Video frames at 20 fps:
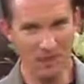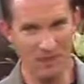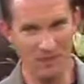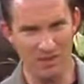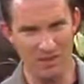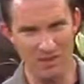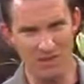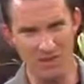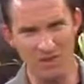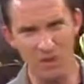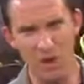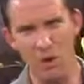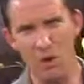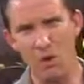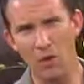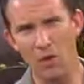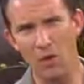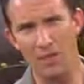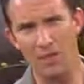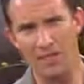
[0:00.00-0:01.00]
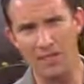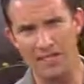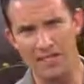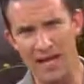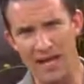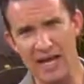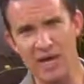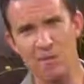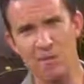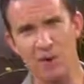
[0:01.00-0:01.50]
the soul of a
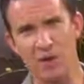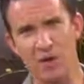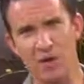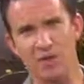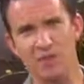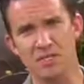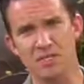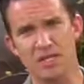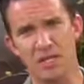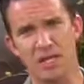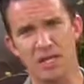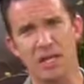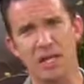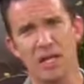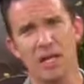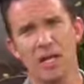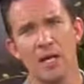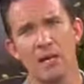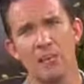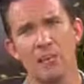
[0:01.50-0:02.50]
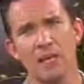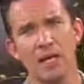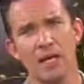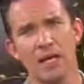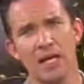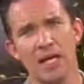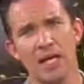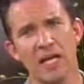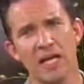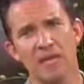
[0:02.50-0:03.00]
dead person
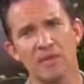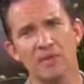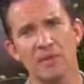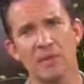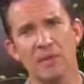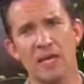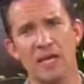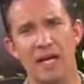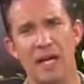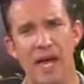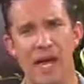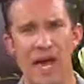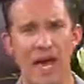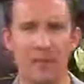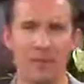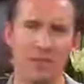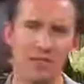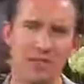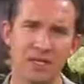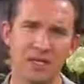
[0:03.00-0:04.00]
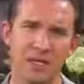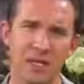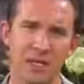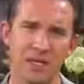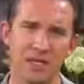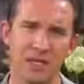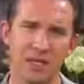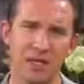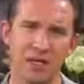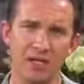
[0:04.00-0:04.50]
believed to be inhabitant
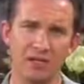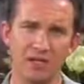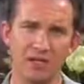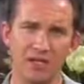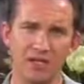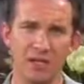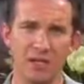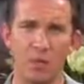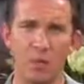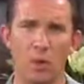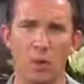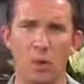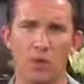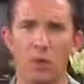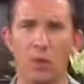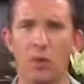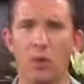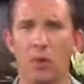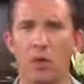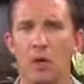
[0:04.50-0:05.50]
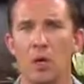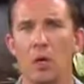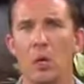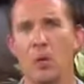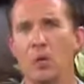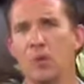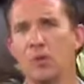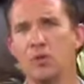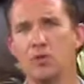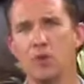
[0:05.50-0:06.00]
of the unseen world
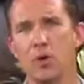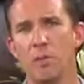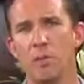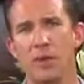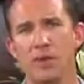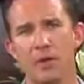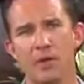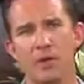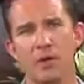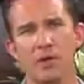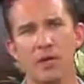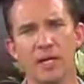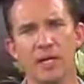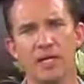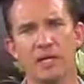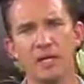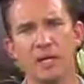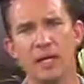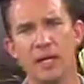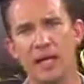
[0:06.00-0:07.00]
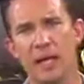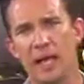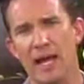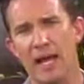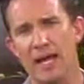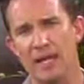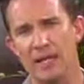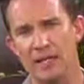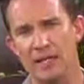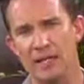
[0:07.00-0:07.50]
or to appear in the
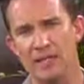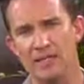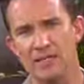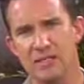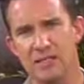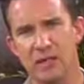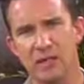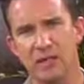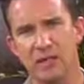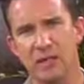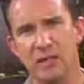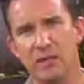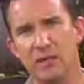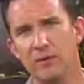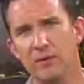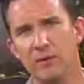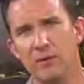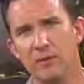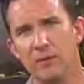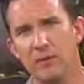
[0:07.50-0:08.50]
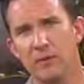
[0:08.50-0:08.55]
likeness of